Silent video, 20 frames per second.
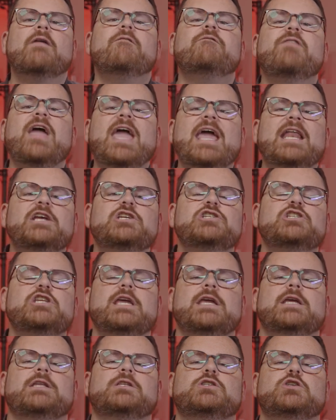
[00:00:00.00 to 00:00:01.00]
vanished
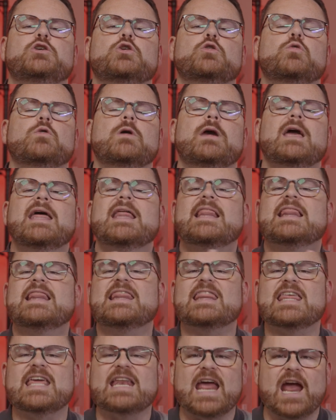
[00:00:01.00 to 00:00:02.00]
into
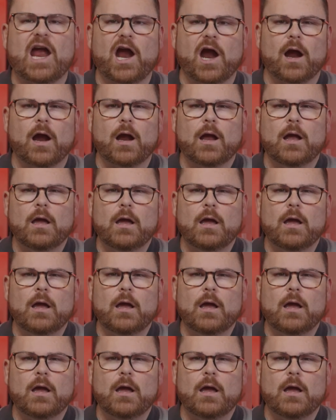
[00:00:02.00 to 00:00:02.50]
thin air.